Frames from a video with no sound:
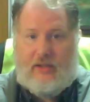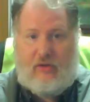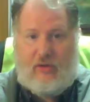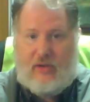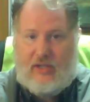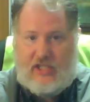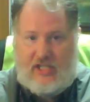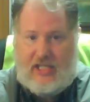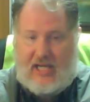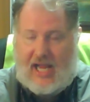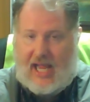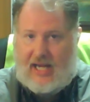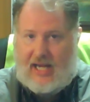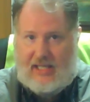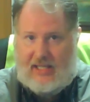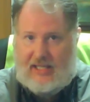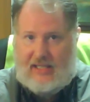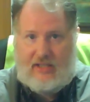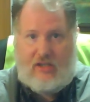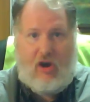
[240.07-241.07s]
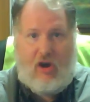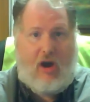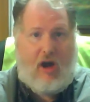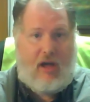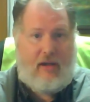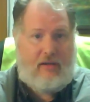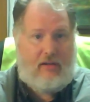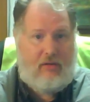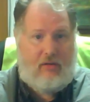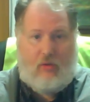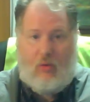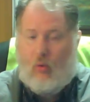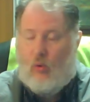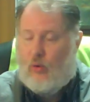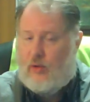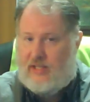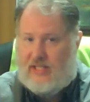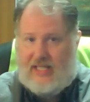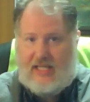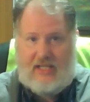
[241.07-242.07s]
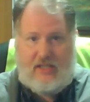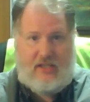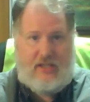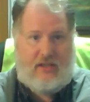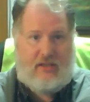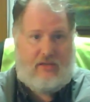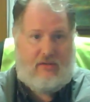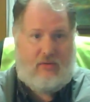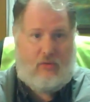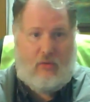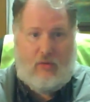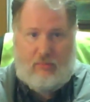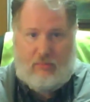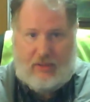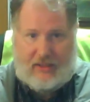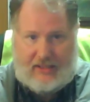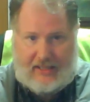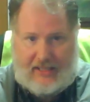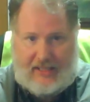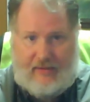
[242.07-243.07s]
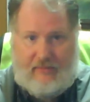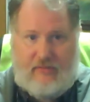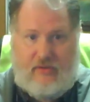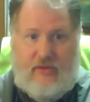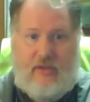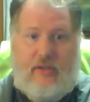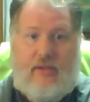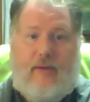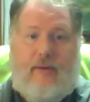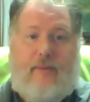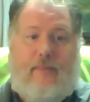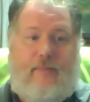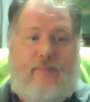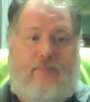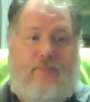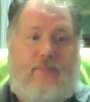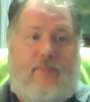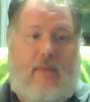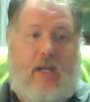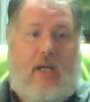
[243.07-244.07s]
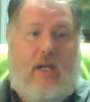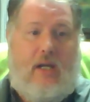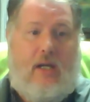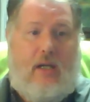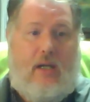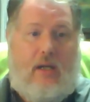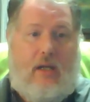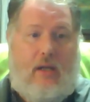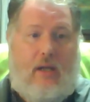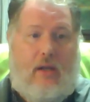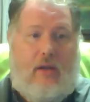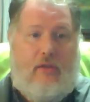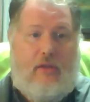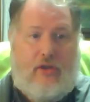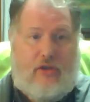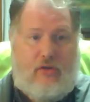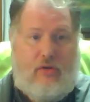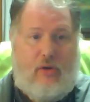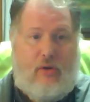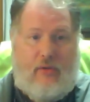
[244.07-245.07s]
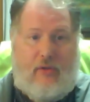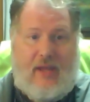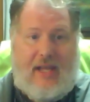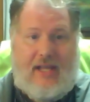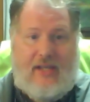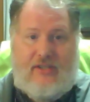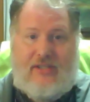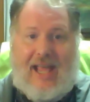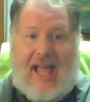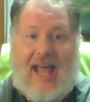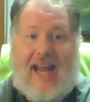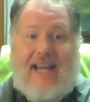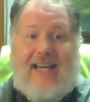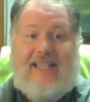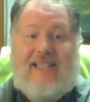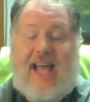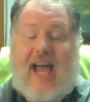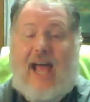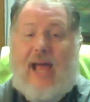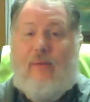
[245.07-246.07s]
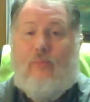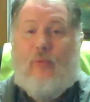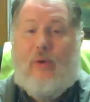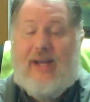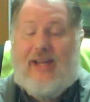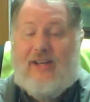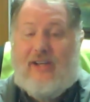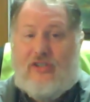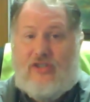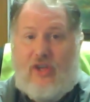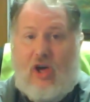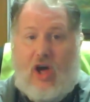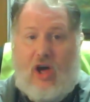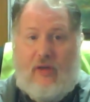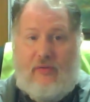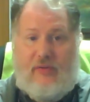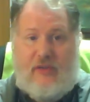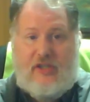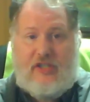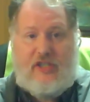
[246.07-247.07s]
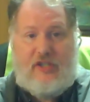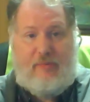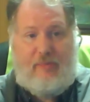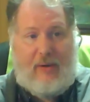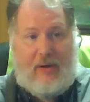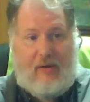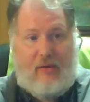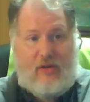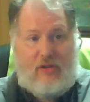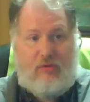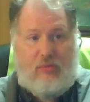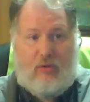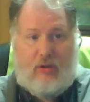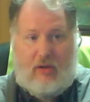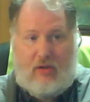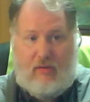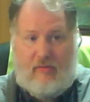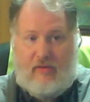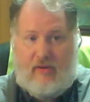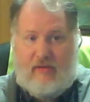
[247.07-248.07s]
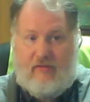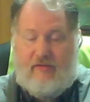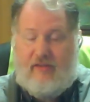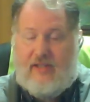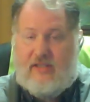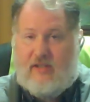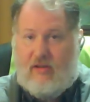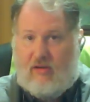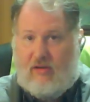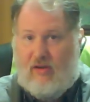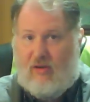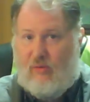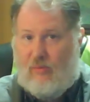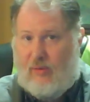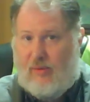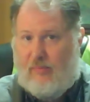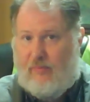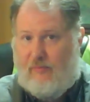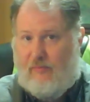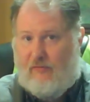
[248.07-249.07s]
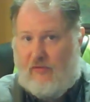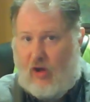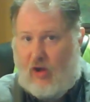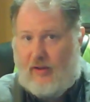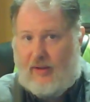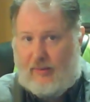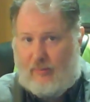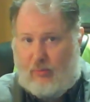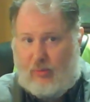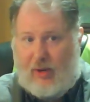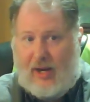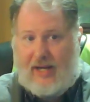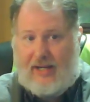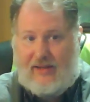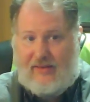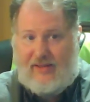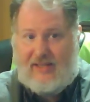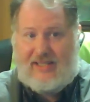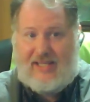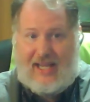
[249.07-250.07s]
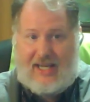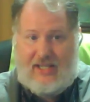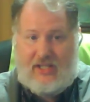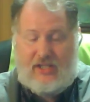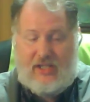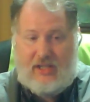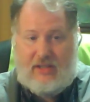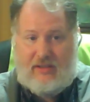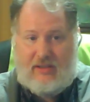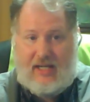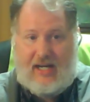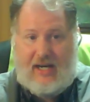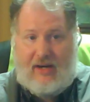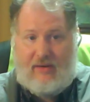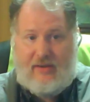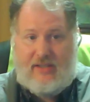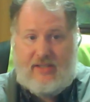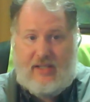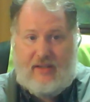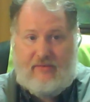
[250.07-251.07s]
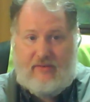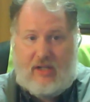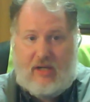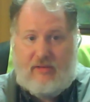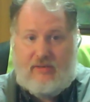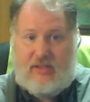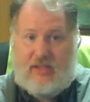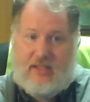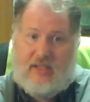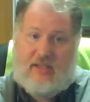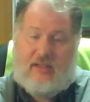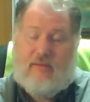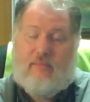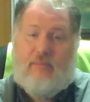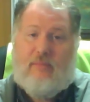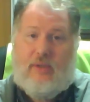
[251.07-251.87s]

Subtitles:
Christianity taught or teaches or believes. The truth is, anytime we exalt the spiritual over the physical, we're falling prey to this ancient heresy of Docetism.